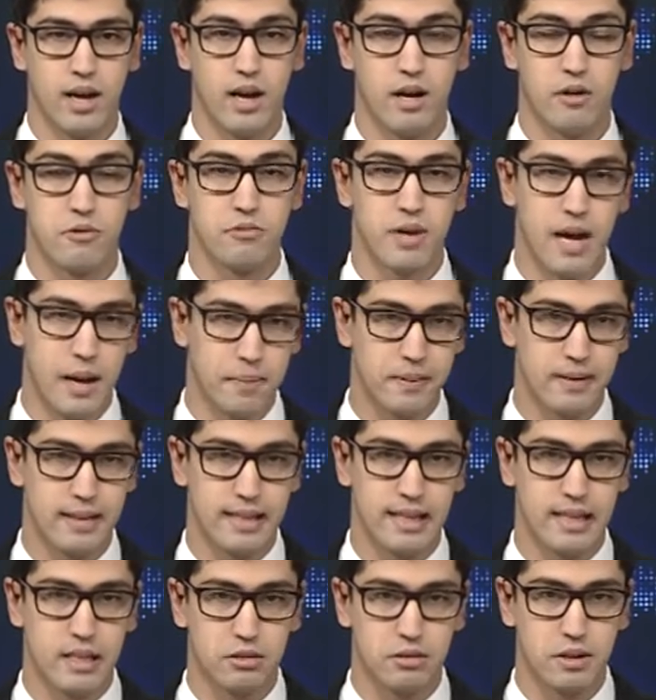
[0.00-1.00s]
are
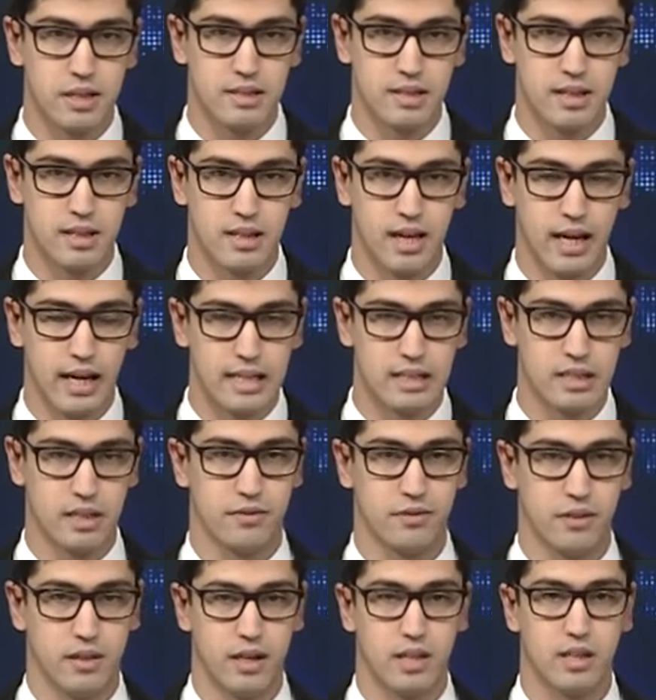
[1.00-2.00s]
rapidly increasing in
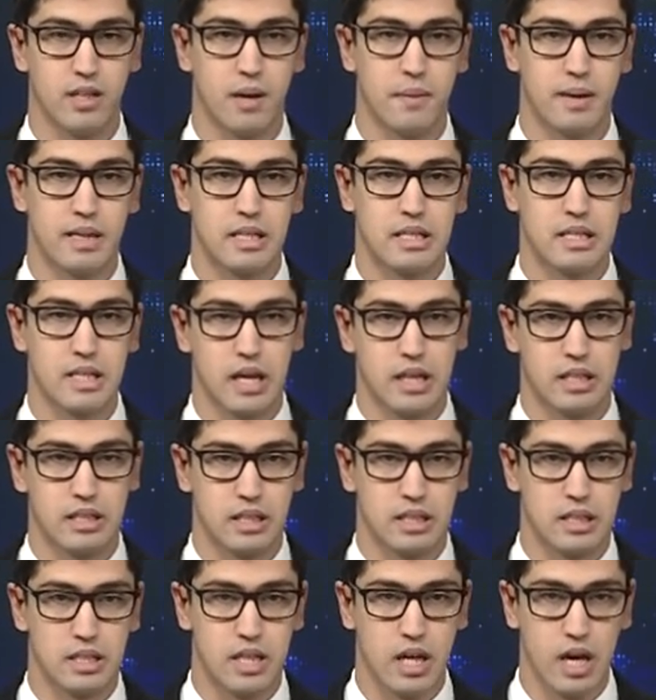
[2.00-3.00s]
different economic
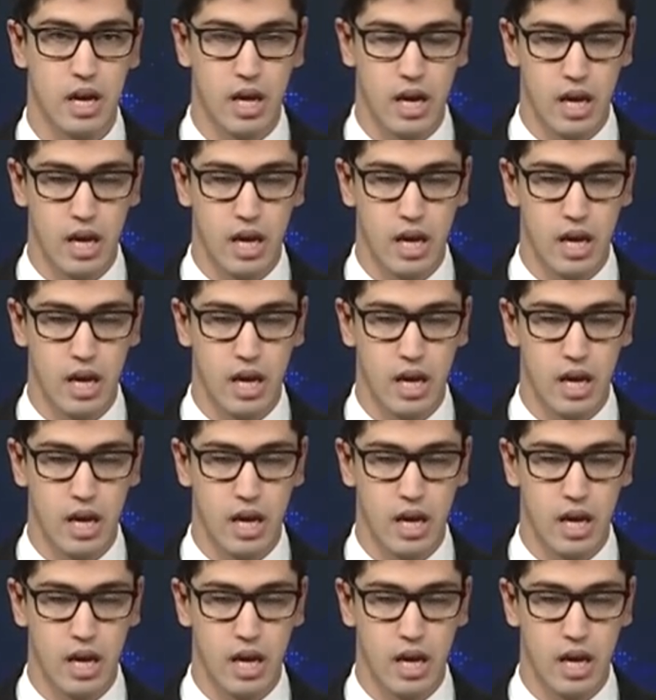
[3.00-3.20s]
sectors